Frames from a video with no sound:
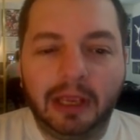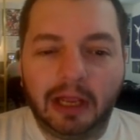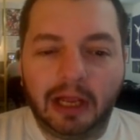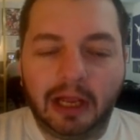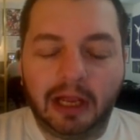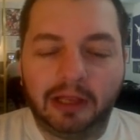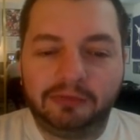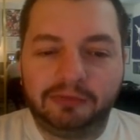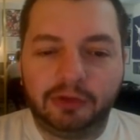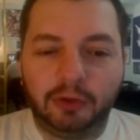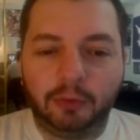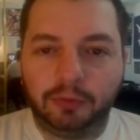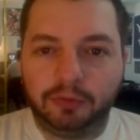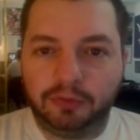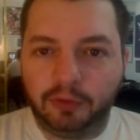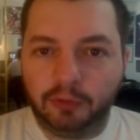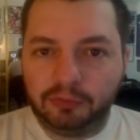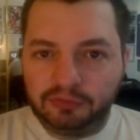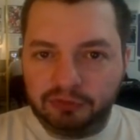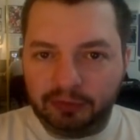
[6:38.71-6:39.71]
Uh, so
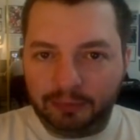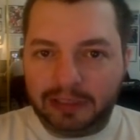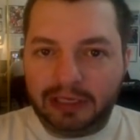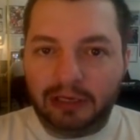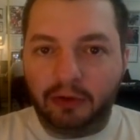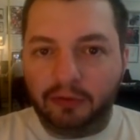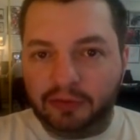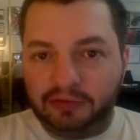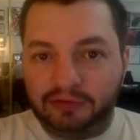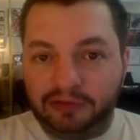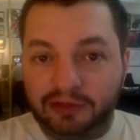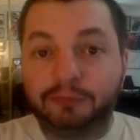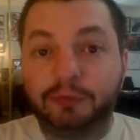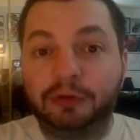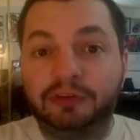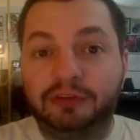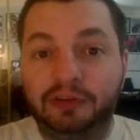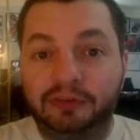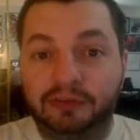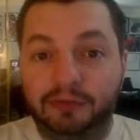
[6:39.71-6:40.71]
those to me are the
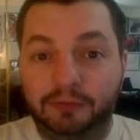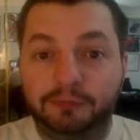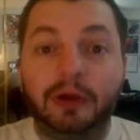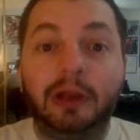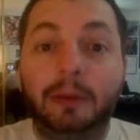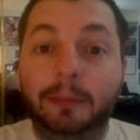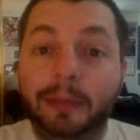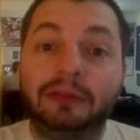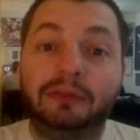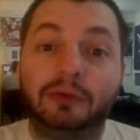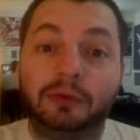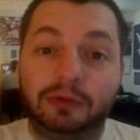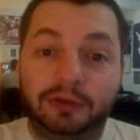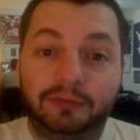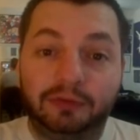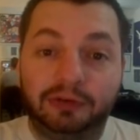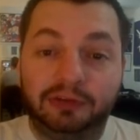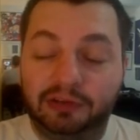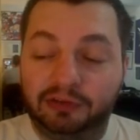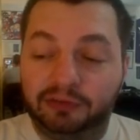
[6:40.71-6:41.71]
differences, the fundamental
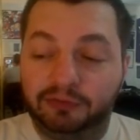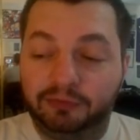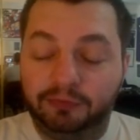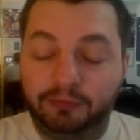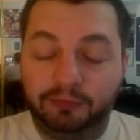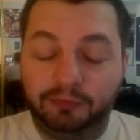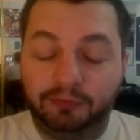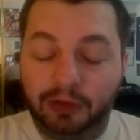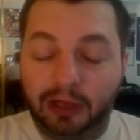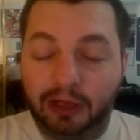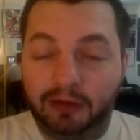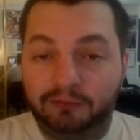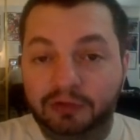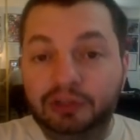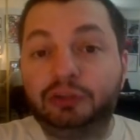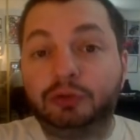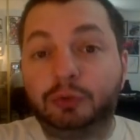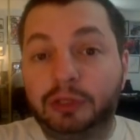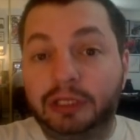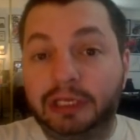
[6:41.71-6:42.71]
differences uh,
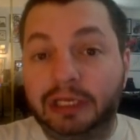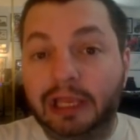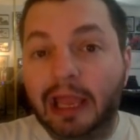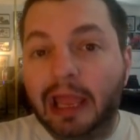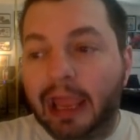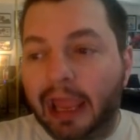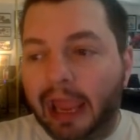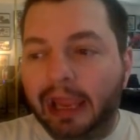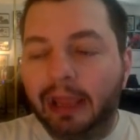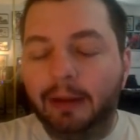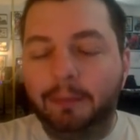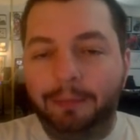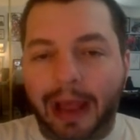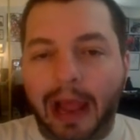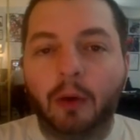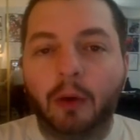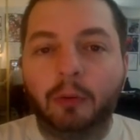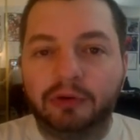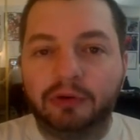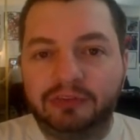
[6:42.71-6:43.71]
visually and
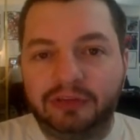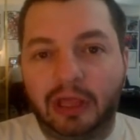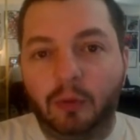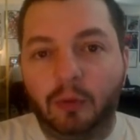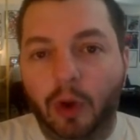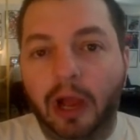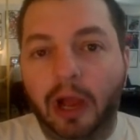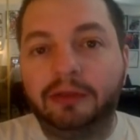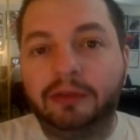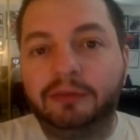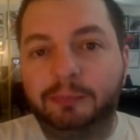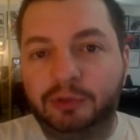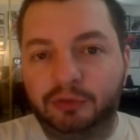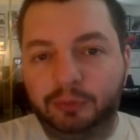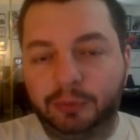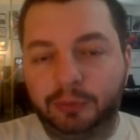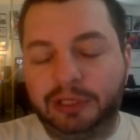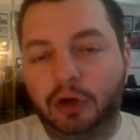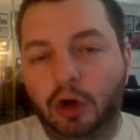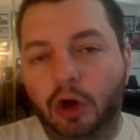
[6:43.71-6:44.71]
power set wise
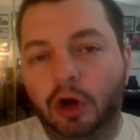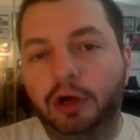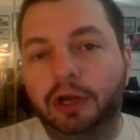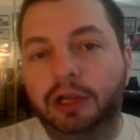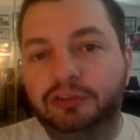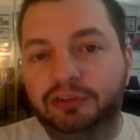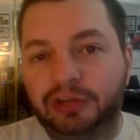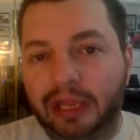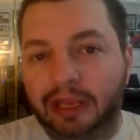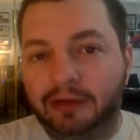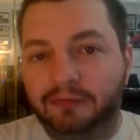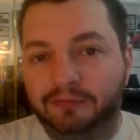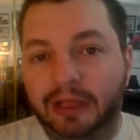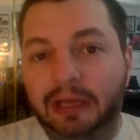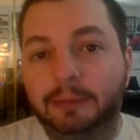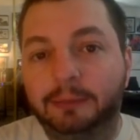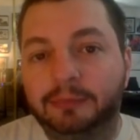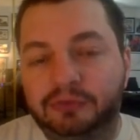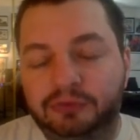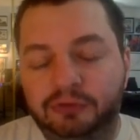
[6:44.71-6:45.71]
between Carnage and
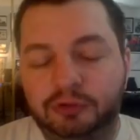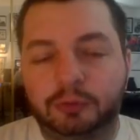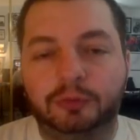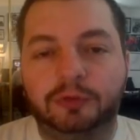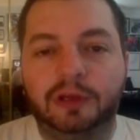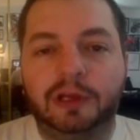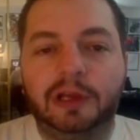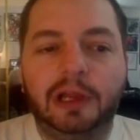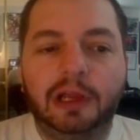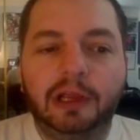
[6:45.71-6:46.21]
Venom suit.